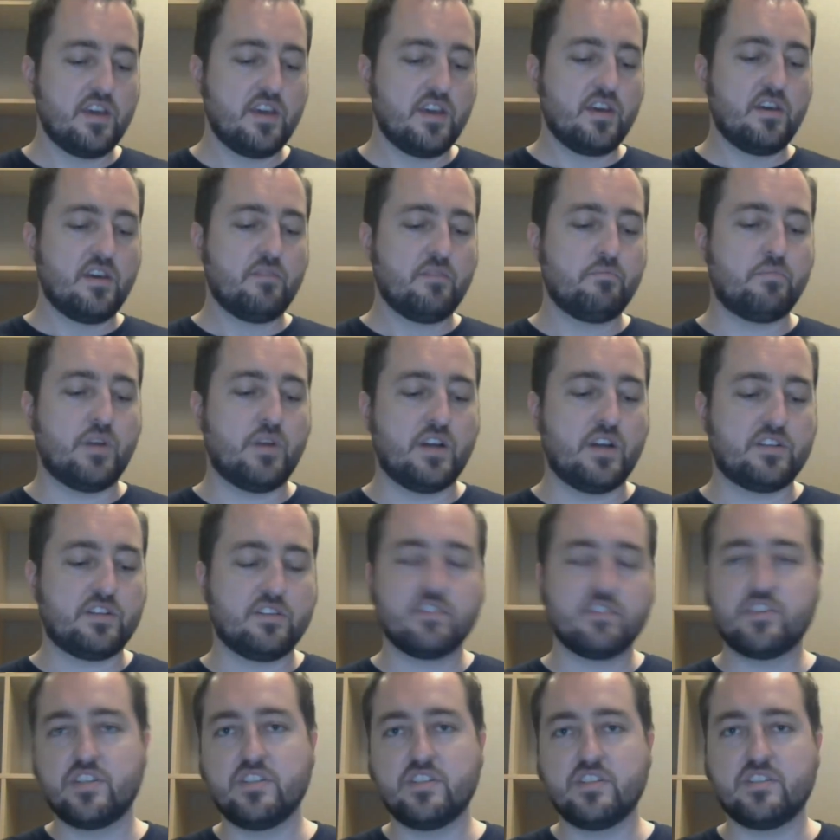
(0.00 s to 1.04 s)
But
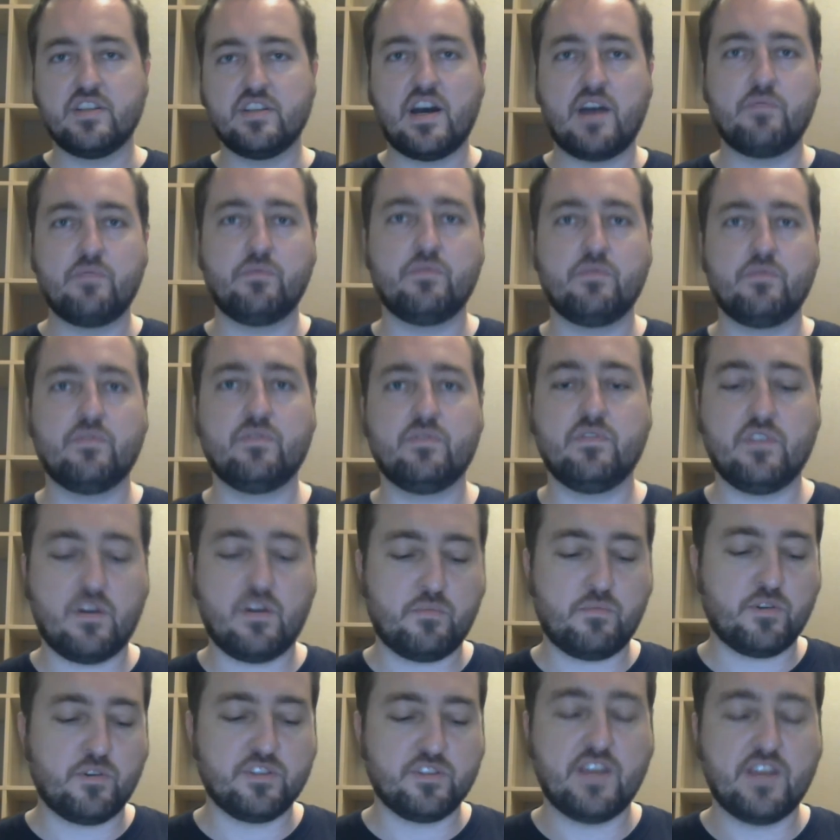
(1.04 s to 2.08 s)
she's not
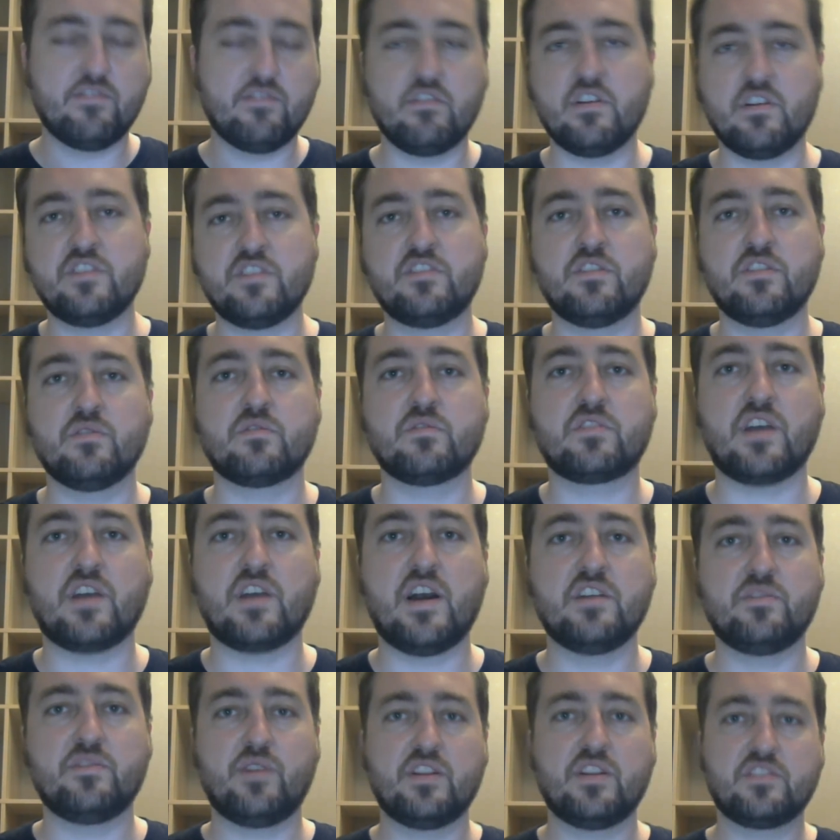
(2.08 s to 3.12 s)
almost ever into those guys,
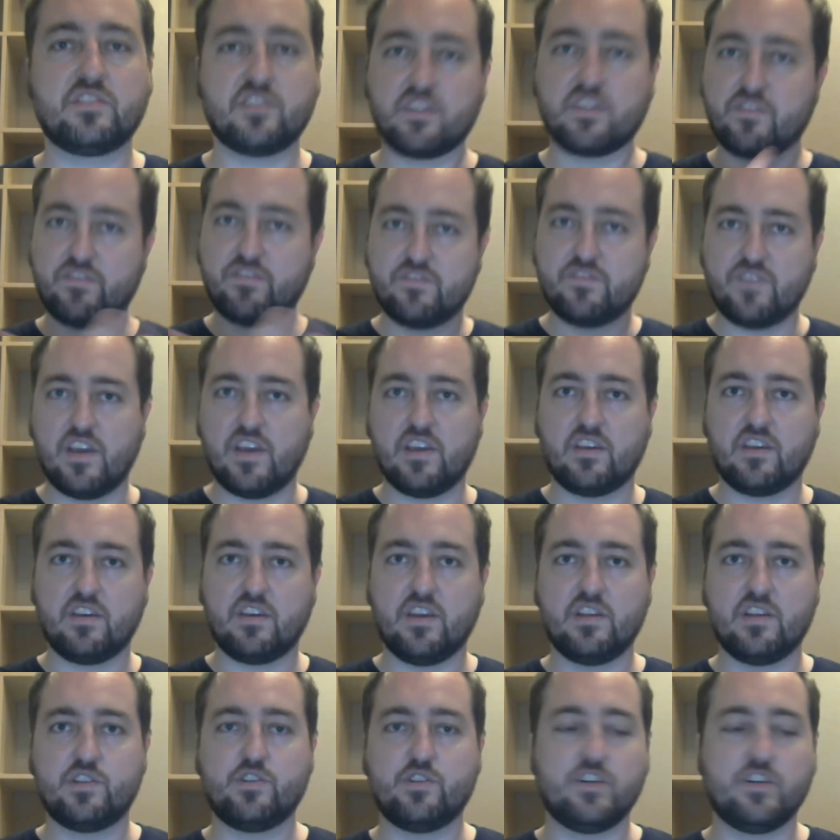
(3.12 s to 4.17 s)
right? It's like fake
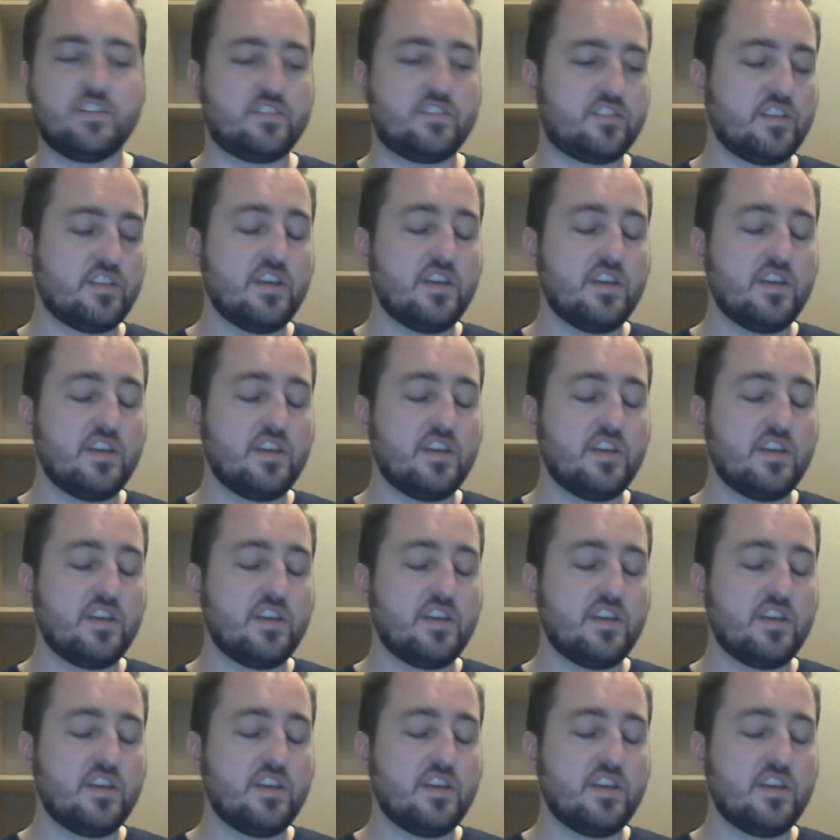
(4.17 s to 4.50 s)
interest.